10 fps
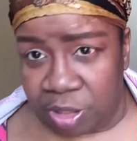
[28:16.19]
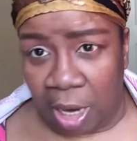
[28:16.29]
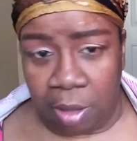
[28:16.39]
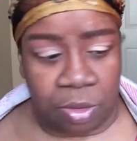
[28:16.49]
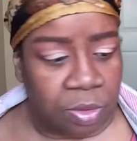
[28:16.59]

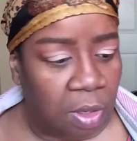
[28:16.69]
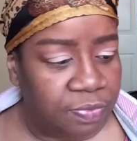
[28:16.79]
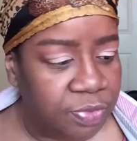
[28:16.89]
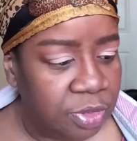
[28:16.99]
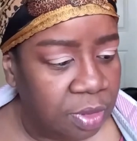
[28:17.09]
doctor's
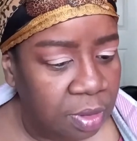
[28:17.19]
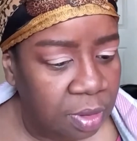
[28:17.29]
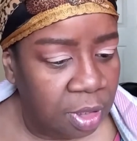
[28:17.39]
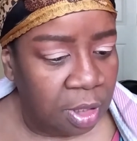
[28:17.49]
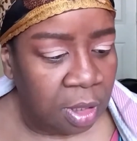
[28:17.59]
office.
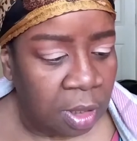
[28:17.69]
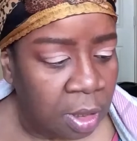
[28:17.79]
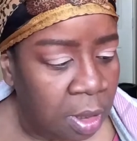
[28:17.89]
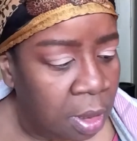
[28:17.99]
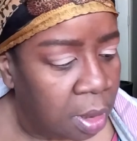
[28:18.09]

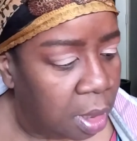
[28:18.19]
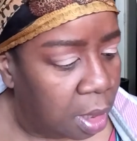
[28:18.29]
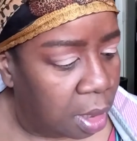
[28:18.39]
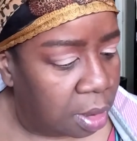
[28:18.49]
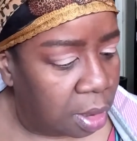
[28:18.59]

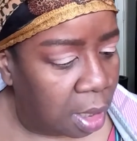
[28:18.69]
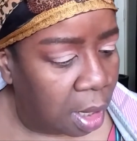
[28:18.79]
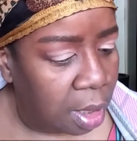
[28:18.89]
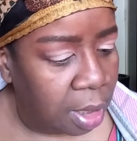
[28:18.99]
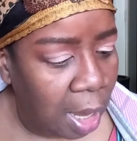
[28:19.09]
And
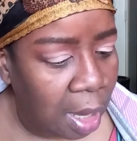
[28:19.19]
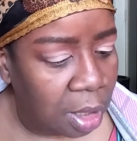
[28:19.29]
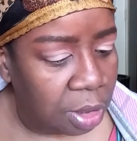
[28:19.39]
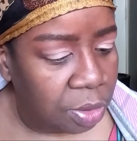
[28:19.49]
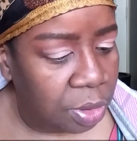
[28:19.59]

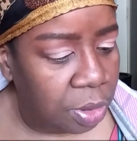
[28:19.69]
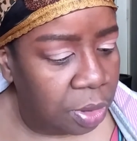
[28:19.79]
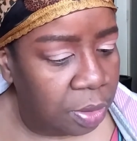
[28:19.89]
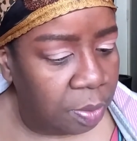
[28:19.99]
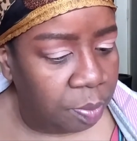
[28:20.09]
yeah,
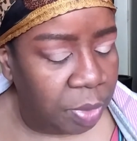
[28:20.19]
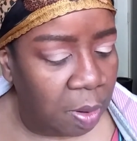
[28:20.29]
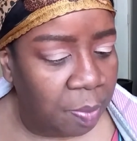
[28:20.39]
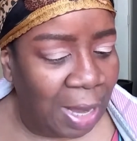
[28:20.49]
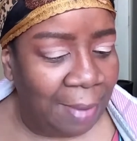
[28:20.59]

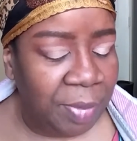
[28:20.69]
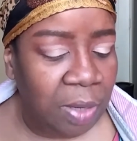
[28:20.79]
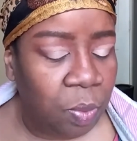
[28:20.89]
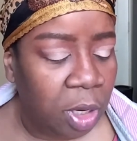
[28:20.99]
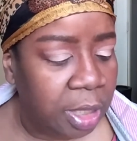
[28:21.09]
by
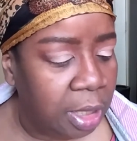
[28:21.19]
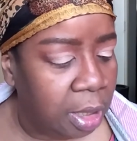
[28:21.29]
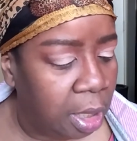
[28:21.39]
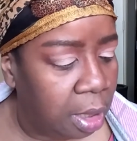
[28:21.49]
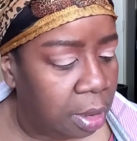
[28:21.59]
me working
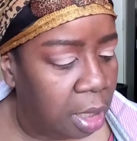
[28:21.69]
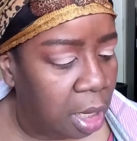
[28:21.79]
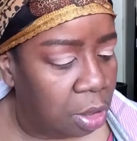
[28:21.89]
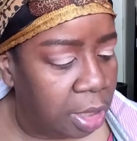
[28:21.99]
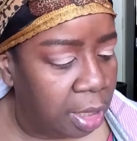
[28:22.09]
in
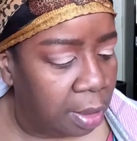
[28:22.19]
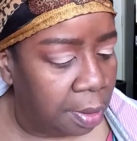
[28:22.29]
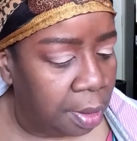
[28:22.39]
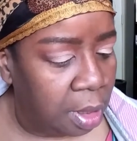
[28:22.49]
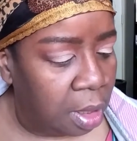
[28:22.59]

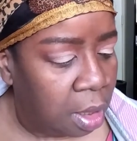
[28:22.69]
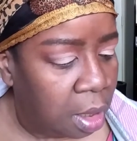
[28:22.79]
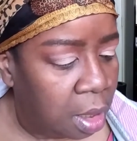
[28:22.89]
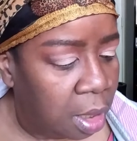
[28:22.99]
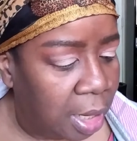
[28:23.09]
healthcare,
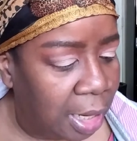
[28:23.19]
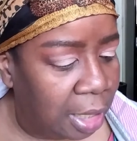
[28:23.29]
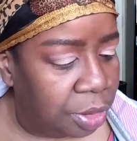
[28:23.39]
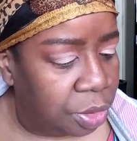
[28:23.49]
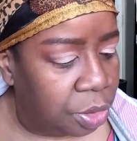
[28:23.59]
I
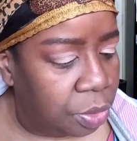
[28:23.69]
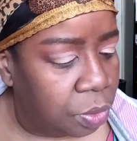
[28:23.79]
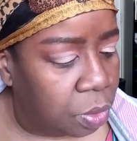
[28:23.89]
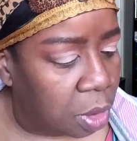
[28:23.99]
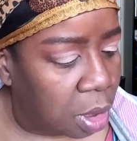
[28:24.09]
knew